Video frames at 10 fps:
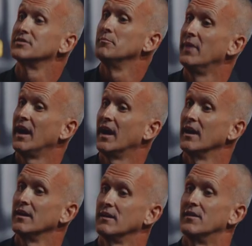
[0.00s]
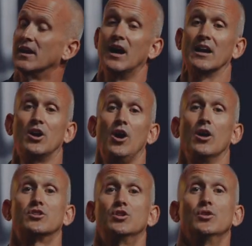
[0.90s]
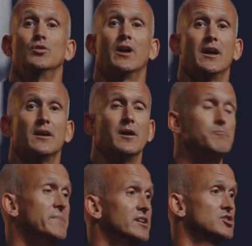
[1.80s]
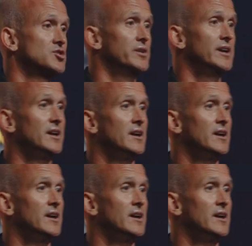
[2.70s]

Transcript: a man that God called to a ministry